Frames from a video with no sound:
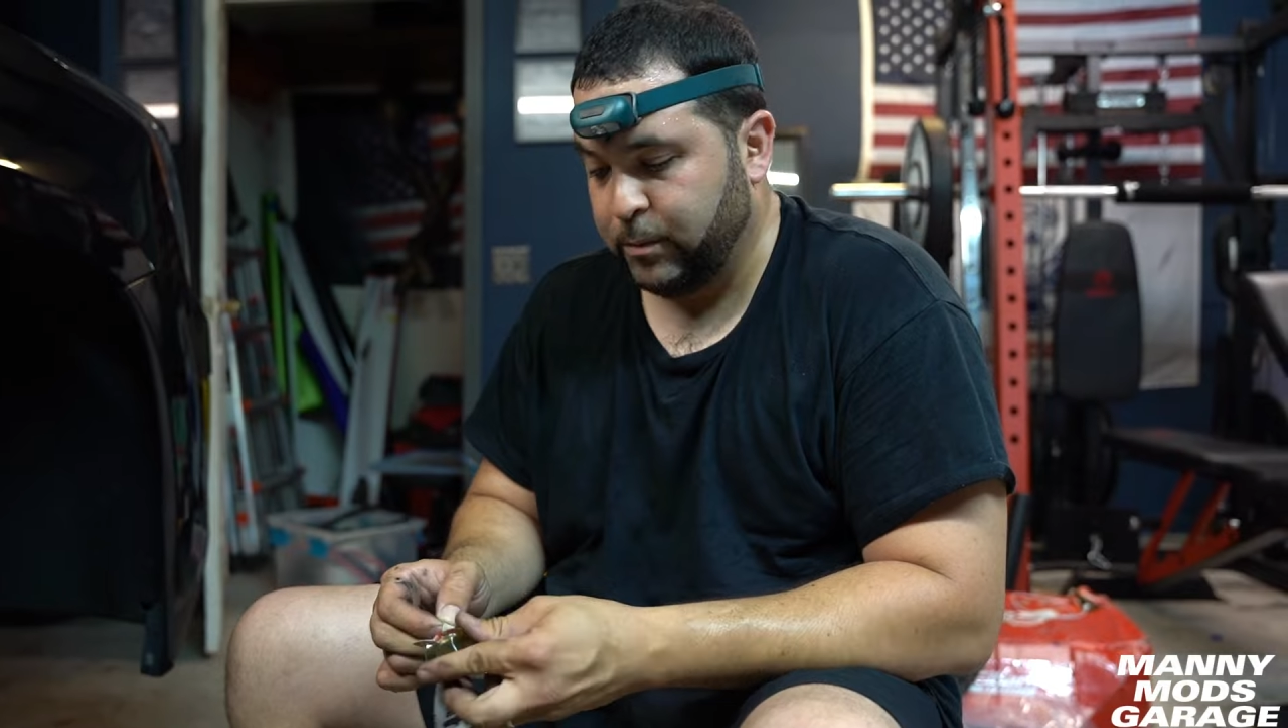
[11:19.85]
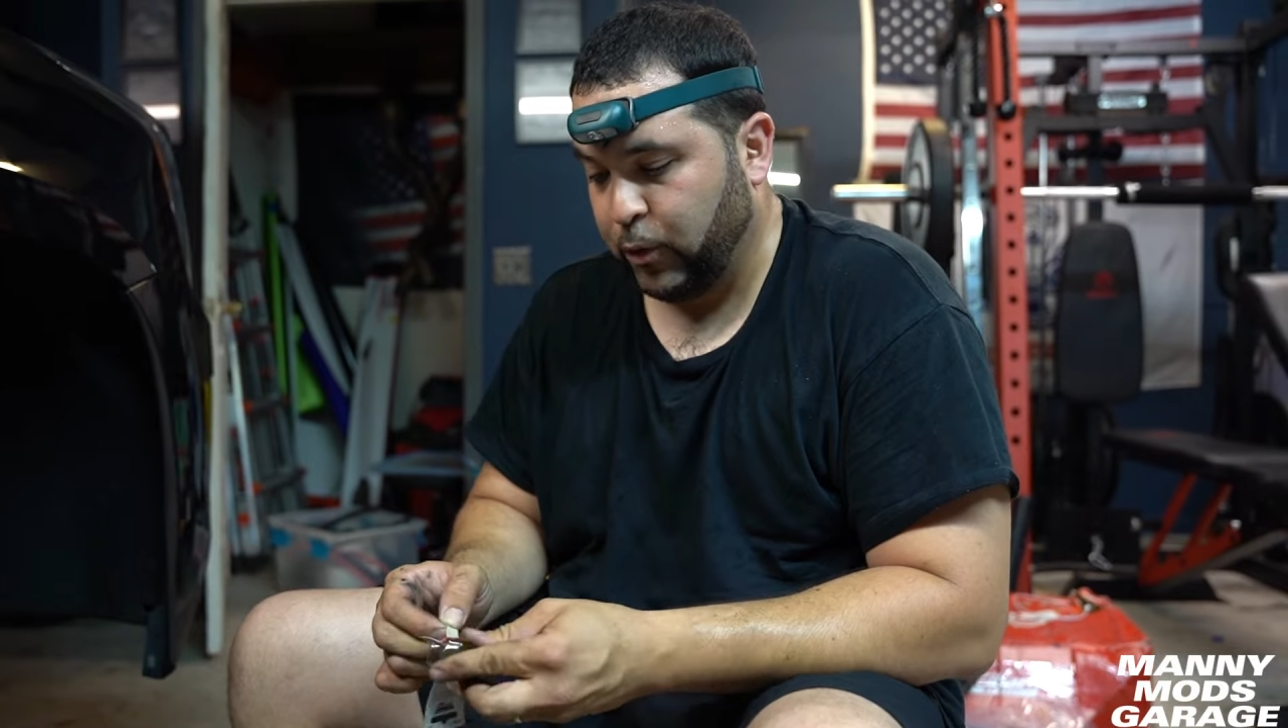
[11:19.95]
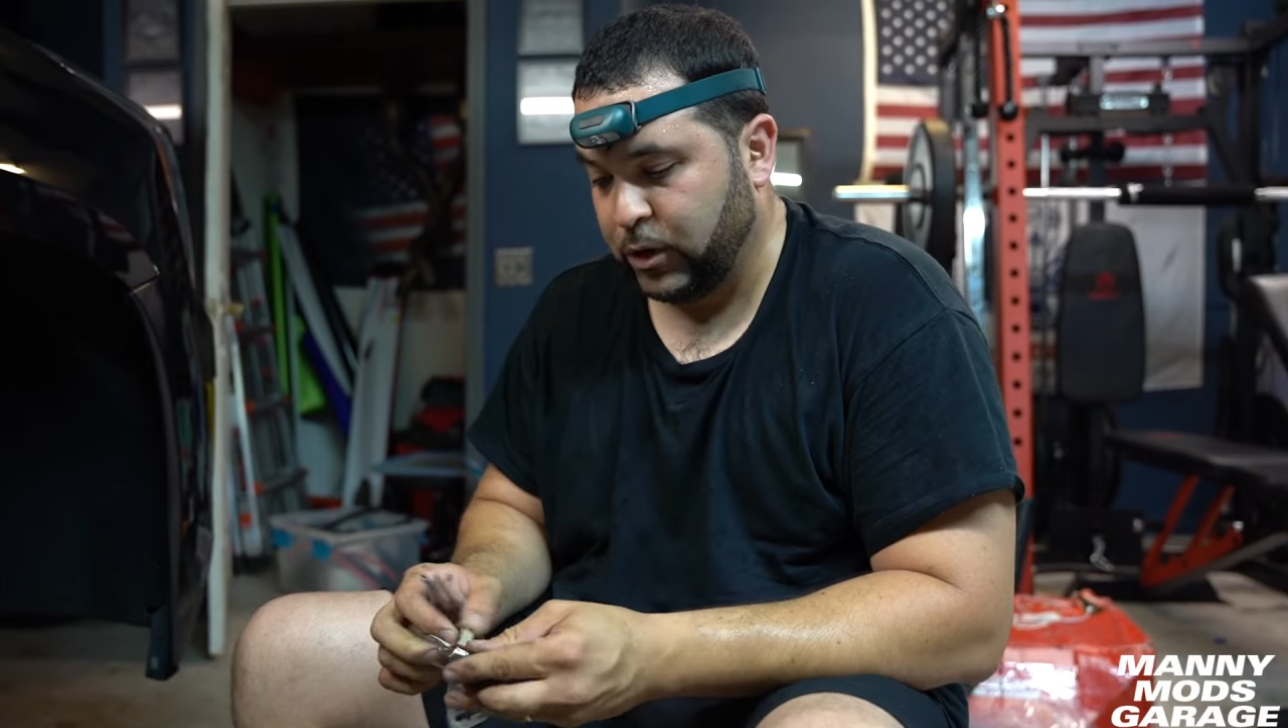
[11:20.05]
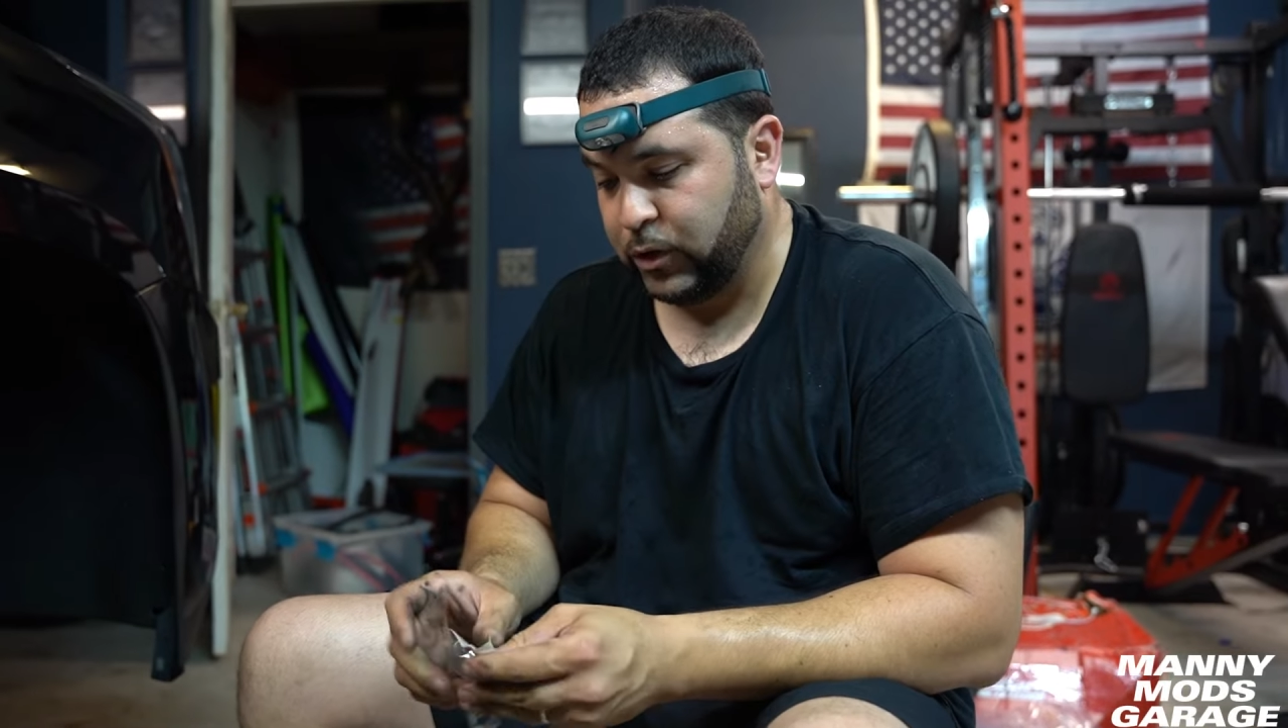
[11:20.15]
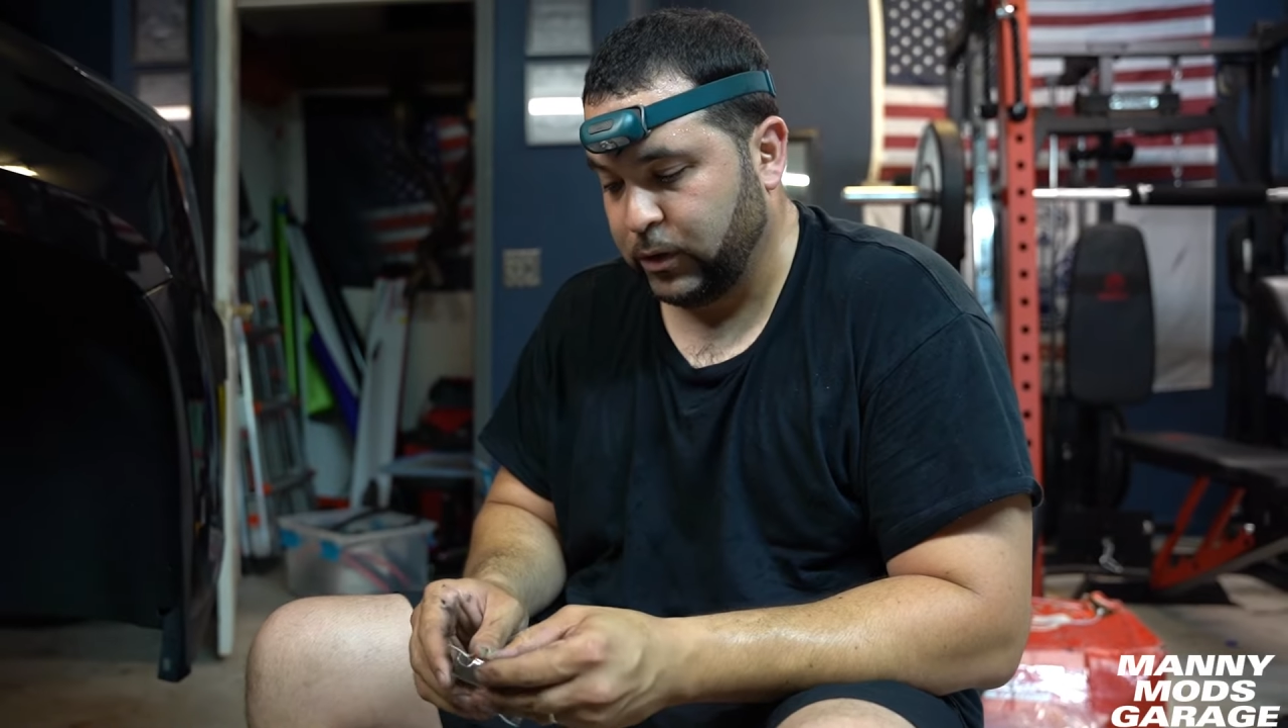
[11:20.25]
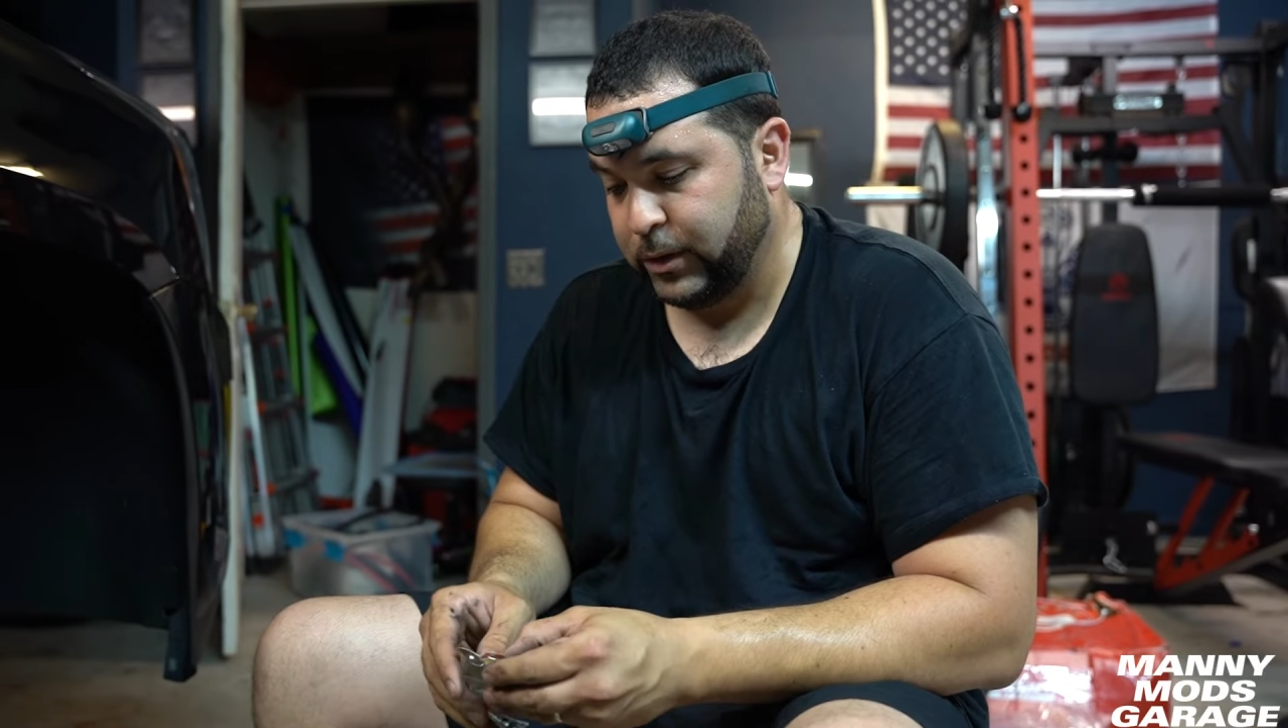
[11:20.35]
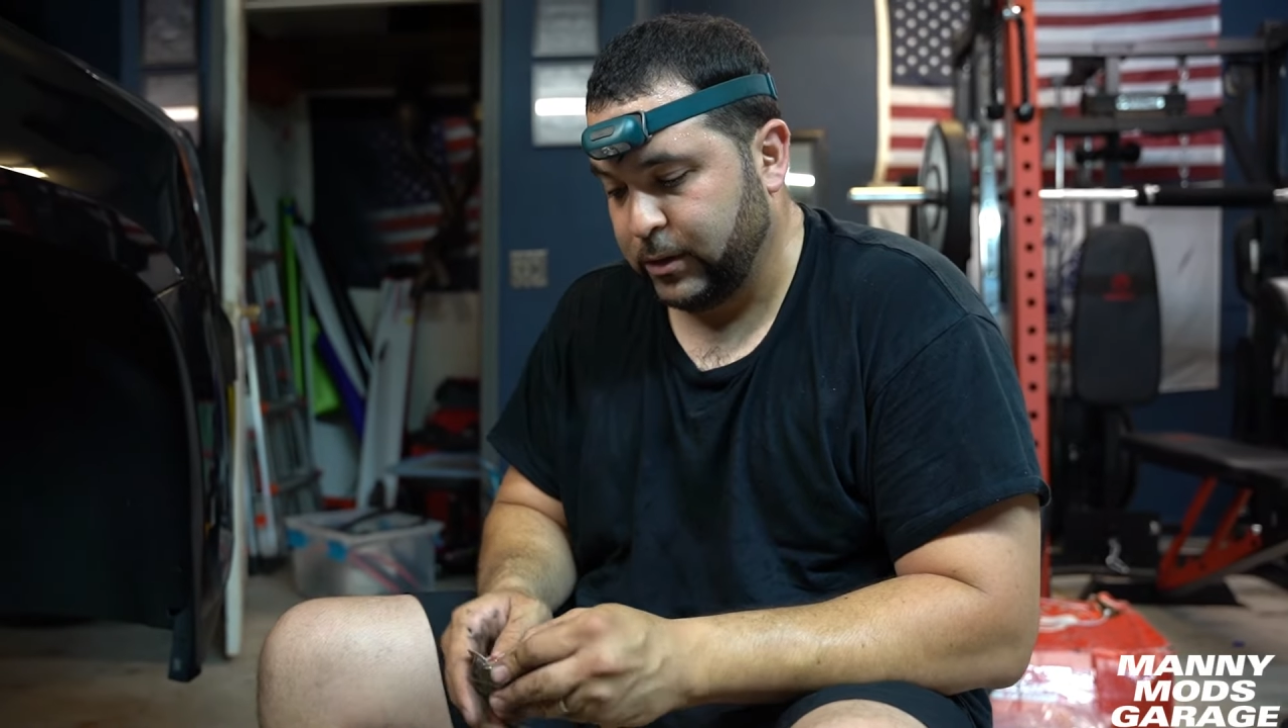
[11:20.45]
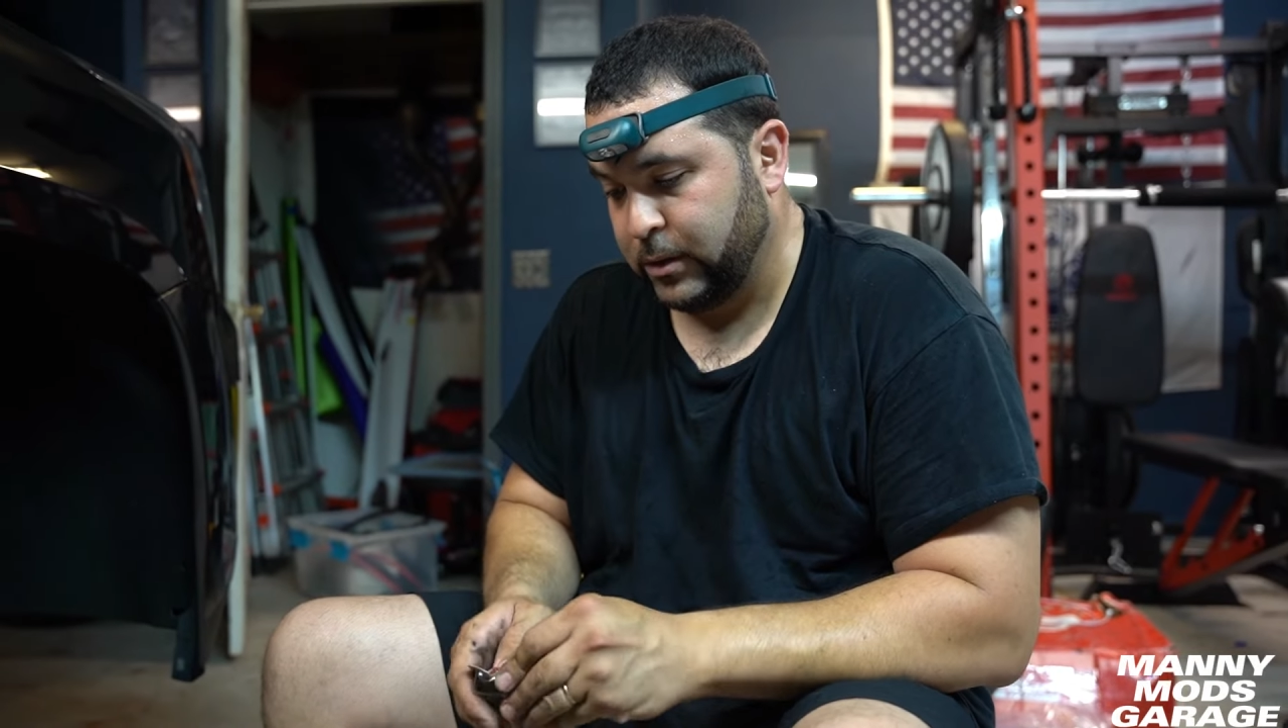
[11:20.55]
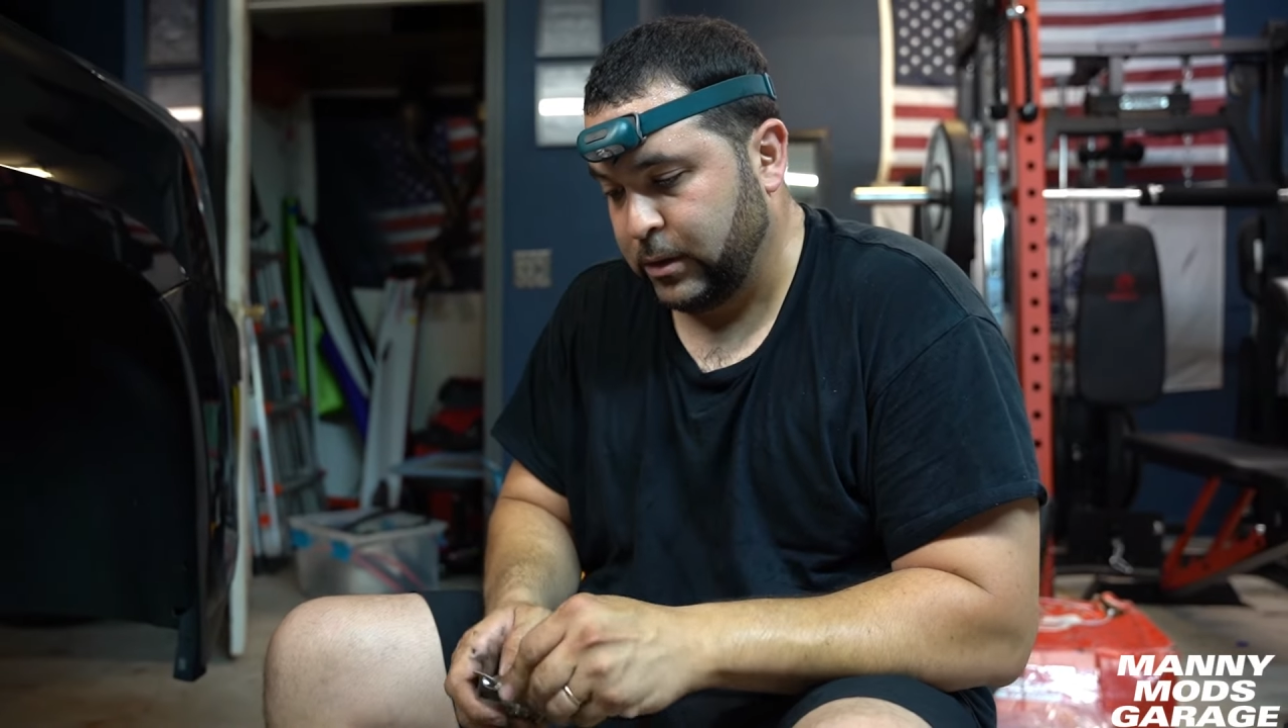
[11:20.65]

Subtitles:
pork shoulder.